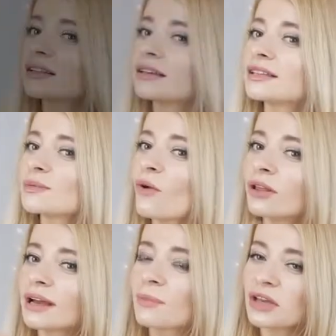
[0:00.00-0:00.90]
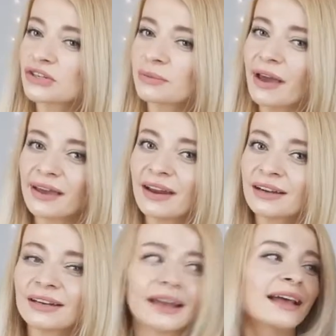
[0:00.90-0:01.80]
It's more like matching my
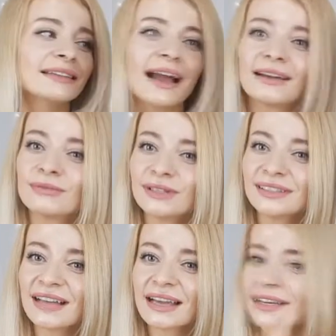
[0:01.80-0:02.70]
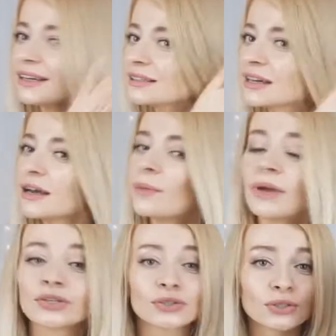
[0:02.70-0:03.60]
hair and I really like it.
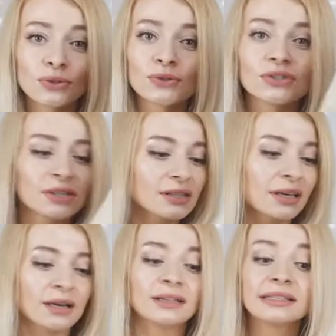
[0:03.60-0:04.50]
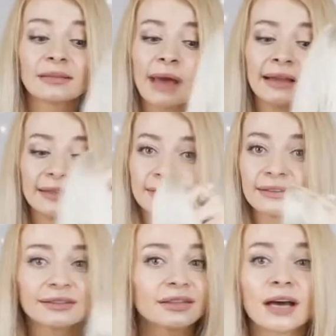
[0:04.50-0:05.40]
Make sure to use just little by
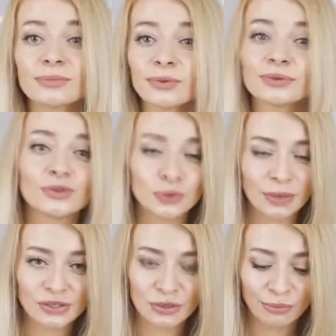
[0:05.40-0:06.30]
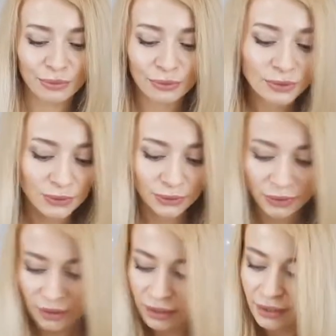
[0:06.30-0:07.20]
little, not put too much shampoo to
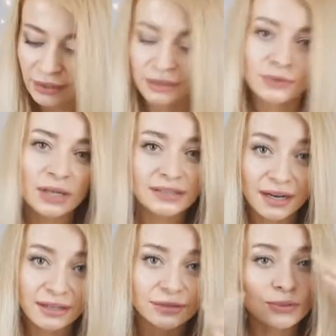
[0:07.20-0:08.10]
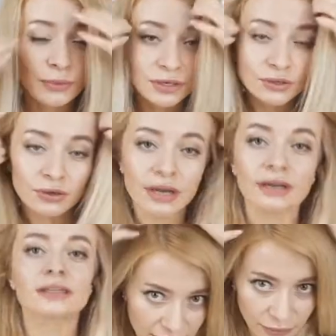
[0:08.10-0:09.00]
not darken too much your hair
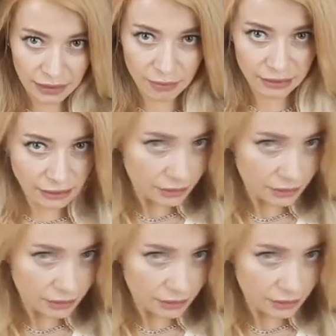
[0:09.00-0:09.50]
extensions.